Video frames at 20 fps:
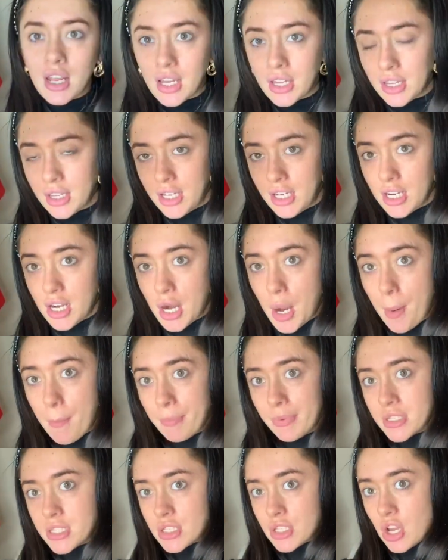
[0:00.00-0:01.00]
clear
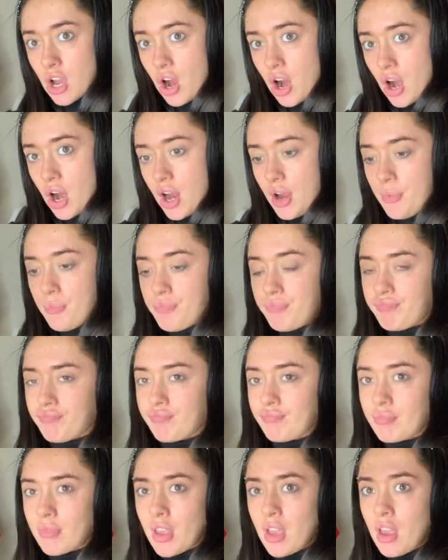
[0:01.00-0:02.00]
mascara.
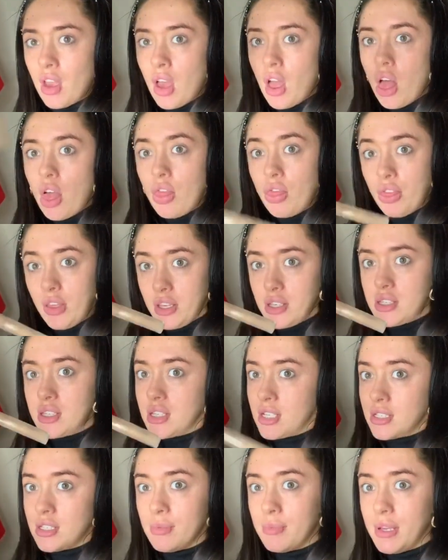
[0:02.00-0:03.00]
This
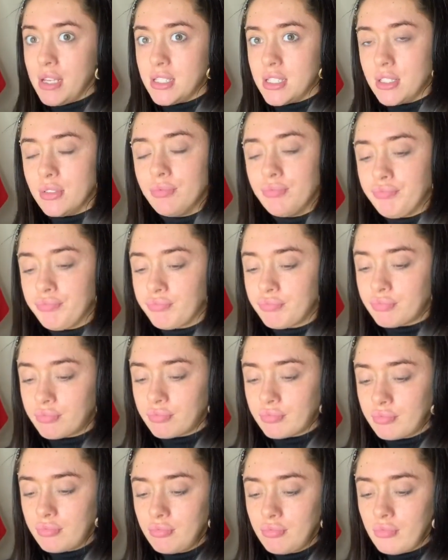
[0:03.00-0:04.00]
is amazing.
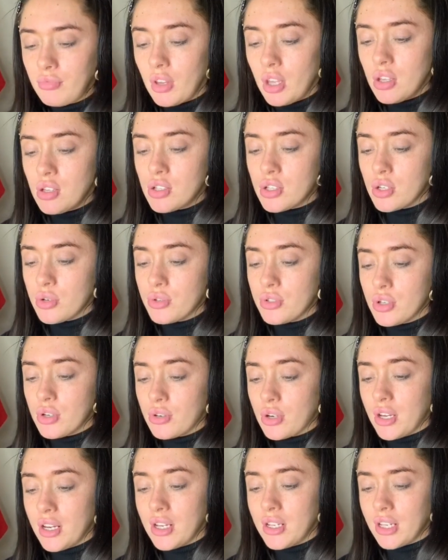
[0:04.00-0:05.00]
So, so
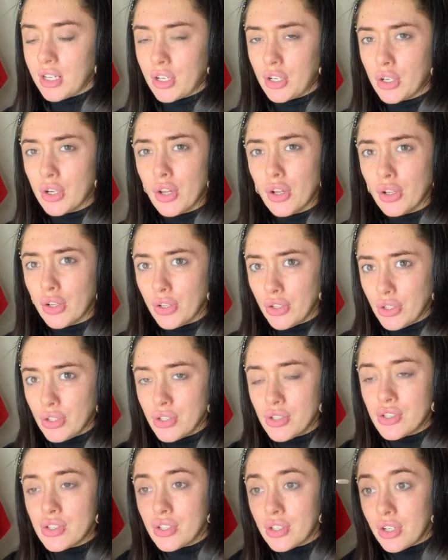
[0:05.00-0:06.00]
good. It like
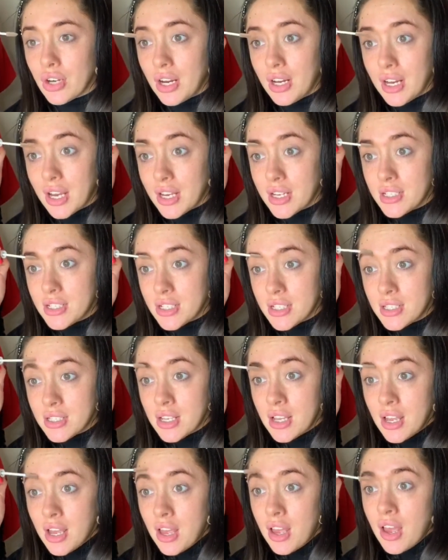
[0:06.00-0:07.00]
glues your eyelashes
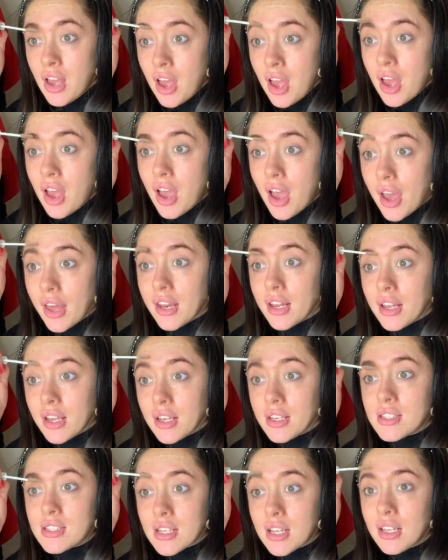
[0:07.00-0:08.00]
and it,
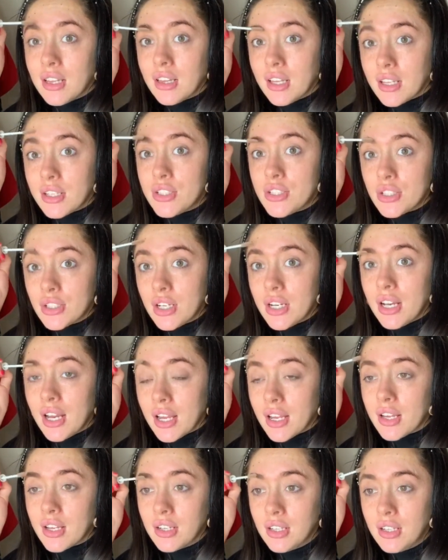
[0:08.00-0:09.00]
it's literally
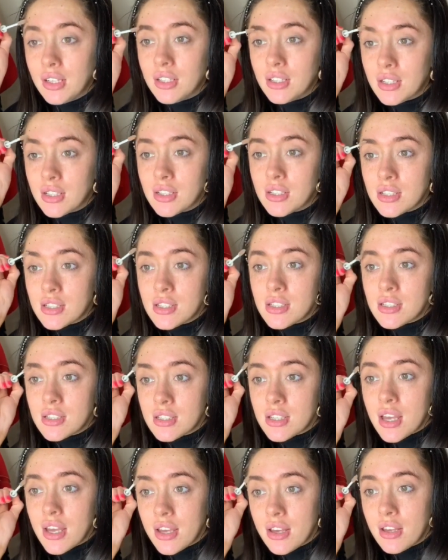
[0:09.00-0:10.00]
like,
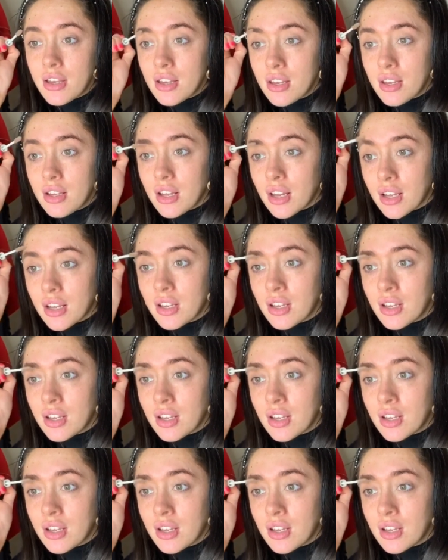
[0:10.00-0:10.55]
say like